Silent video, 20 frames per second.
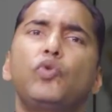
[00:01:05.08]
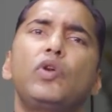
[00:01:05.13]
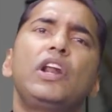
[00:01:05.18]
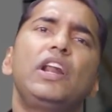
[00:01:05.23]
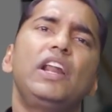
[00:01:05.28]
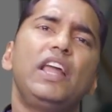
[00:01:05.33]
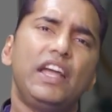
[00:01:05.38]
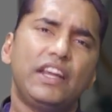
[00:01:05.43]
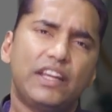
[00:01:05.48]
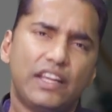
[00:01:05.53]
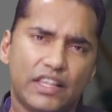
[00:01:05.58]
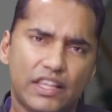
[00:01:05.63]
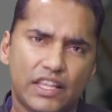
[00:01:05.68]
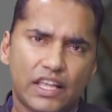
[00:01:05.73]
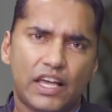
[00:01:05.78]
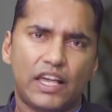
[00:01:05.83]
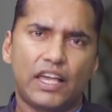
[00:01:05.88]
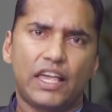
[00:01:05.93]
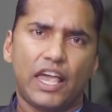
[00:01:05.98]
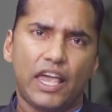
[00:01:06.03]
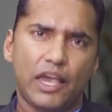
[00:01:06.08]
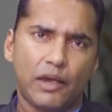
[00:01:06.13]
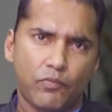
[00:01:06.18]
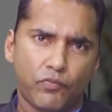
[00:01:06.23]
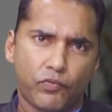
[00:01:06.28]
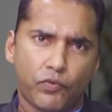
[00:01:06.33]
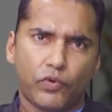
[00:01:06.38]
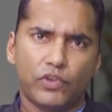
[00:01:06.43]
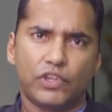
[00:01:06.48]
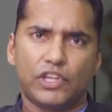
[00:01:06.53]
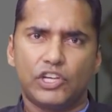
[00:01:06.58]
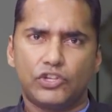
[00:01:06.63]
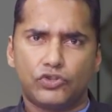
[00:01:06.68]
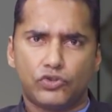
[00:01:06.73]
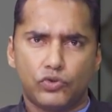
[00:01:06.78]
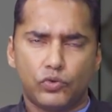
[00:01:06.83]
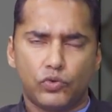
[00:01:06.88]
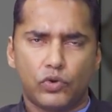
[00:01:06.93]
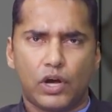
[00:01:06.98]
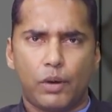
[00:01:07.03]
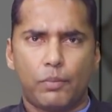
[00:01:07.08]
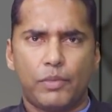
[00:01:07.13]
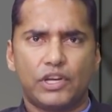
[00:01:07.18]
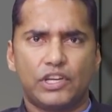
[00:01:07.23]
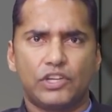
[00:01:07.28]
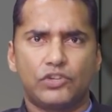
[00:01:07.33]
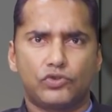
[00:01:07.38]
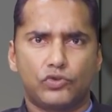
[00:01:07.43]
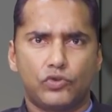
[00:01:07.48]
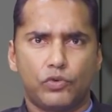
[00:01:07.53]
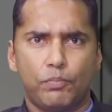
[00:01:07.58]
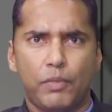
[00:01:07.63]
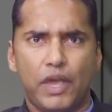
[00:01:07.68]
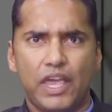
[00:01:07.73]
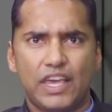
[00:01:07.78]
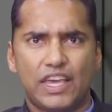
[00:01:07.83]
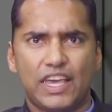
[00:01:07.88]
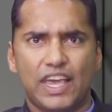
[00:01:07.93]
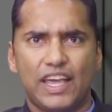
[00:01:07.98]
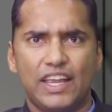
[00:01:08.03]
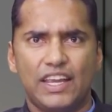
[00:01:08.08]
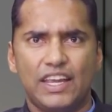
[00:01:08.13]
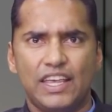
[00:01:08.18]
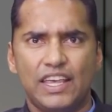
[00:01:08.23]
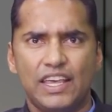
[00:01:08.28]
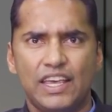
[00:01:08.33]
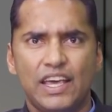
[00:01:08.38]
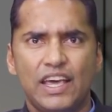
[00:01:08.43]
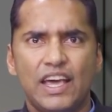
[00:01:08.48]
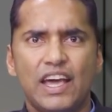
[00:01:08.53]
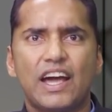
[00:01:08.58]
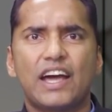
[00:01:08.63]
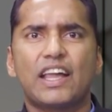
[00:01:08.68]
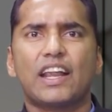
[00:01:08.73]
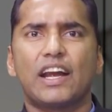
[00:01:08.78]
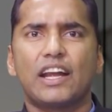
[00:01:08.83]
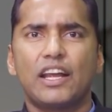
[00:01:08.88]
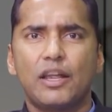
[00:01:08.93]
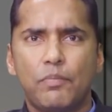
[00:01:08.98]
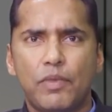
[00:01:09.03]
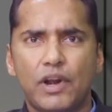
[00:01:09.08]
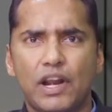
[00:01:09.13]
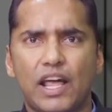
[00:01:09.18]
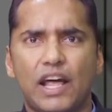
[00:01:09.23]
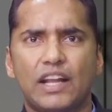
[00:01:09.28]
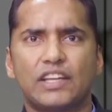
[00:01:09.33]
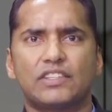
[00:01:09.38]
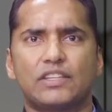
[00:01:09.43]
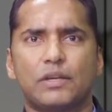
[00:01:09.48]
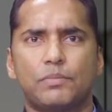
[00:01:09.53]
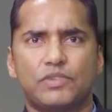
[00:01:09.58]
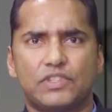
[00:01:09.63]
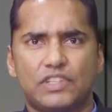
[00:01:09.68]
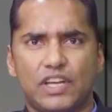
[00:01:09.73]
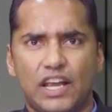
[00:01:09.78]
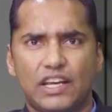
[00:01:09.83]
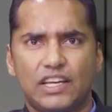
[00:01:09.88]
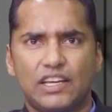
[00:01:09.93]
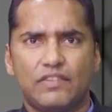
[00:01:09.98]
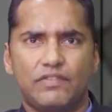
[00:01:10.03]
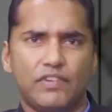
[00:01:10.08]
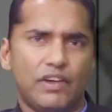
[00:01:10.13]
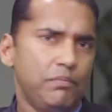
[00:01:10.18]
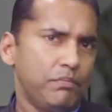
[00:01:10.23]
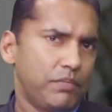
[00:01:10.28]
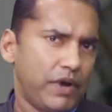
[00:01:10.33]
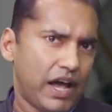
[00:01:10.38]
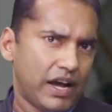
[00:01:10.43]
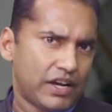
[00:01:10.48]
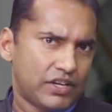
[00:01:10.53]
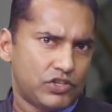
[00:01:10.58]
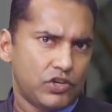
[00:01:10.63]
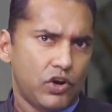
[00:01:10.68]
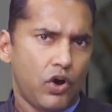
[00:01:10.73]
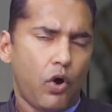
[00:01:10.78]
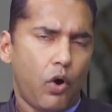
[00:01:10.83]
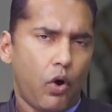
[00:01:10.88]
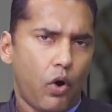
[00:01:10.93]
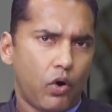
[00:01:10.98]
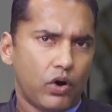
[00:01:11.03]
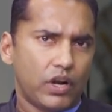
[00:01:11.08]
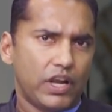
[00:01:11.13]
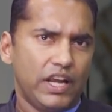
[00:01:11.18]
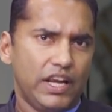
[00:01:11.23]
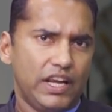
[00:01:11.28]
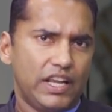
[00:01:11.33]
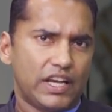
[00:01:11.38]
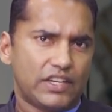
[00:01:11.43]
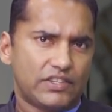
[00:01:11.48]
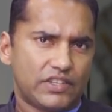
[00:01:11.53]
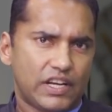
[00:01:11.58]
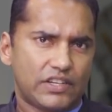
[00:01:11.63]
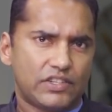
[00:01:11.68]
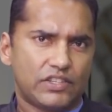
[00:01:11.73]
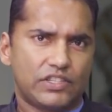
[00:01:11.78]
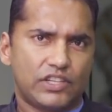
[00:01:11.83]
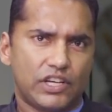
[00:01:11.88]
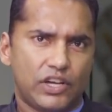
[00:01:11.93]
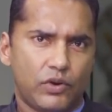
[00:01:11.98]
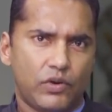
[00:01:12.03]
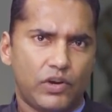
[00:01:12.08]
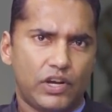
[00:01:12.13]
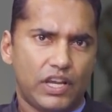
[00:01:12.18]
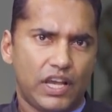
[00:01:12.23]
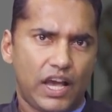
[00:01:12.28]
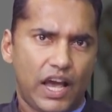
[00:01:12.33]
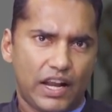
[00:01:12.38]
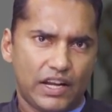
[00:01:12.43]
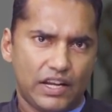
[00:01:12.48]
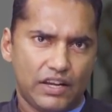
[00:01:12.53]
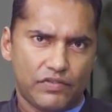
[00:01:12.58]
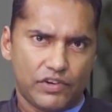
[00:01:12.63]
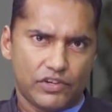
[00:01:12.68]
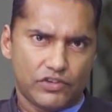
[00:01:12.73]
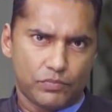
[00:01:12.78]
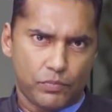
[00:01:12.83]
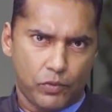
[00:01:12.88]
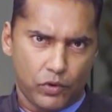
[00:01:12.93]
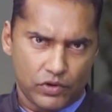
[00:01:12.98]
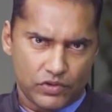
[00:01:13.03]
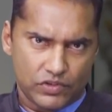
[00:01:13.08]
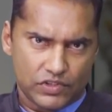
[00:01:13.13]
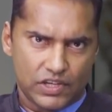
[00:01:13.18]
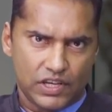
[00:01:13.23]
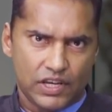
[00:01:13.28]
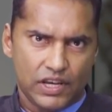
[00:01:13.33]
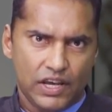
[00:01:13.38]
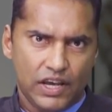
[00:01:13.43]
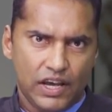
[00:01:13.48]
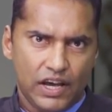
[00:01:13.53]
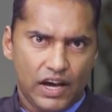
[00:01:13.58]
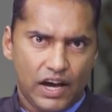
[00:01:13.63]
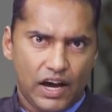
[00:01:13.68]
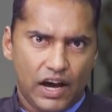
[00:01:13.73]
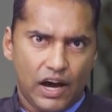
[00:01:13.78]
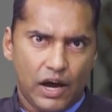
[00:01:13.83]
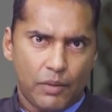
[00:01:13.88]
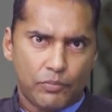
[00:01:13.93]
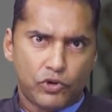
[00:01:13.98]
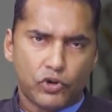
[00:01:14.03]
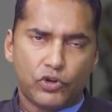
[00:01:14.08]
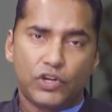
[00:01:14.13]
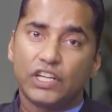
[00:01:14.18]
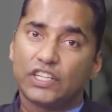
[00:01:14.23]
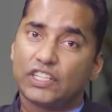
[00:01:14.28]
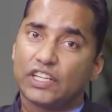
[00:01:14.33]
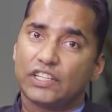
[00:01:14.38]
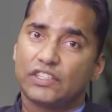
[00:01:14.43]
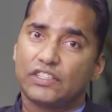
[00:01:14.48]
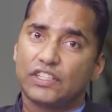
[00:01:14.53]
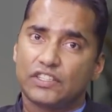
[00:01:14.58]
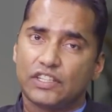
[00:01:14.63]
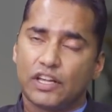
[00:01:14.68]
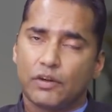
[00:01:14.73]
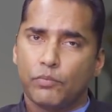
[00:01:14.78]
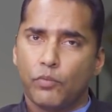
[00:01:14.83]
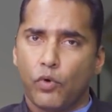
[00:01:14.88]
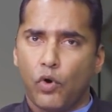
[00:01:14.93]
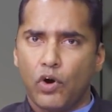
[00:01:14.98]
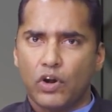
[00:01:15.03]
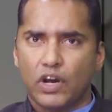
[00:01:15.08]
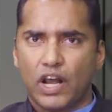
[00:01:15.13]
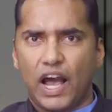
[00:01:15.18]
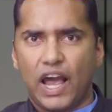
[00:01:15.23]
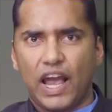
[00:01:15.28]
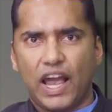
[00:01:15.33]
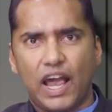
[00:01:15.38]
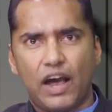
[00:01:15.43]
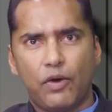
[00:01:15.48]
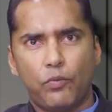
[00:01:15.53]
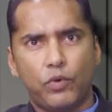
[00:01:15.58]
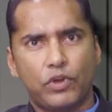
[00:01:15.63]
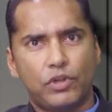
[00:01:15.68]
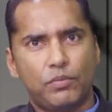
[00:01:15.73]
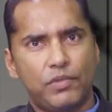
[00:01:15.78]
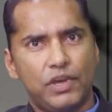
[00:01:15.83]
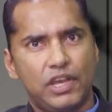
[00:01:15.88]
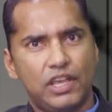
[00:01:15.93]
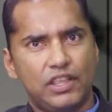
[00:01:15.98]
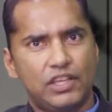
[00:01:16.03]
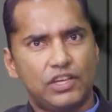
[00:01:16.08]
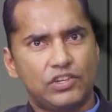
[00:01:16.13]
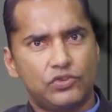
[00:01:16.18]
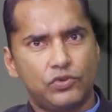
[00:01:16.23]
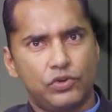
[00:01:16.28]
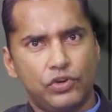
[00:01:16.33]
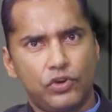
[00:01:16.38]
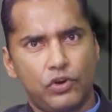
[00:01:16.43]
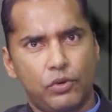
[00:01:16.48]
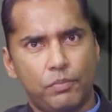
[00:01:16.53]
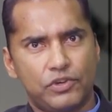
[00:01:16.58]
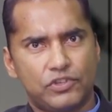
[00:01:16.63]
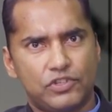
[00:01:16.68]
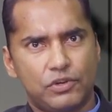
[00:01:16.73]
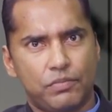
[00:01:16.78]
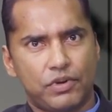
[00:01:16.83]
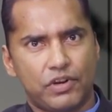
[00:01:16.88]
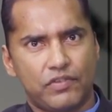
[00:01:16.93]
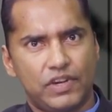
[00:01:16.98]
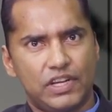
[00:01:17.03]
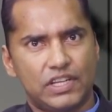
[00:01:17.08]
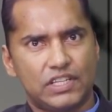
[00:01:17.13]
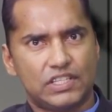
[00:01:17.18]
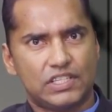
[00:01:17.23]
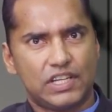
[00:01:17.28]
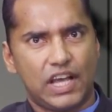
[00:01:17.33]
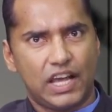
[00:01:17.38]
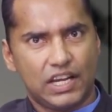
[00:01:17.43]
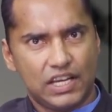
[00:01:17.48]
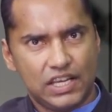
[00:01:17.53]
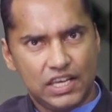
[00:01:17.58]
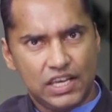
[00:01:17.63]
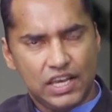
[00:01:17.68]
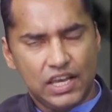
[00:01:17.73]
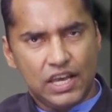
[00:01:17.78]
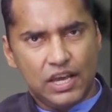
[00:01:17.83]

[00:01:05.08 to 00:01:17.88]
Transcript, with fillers: late in the game for these two committees to make any credible and substantive impact on India's national security and defense policy? To discuss this and more, I have with me in the studio Mr. Pravin Sawhney.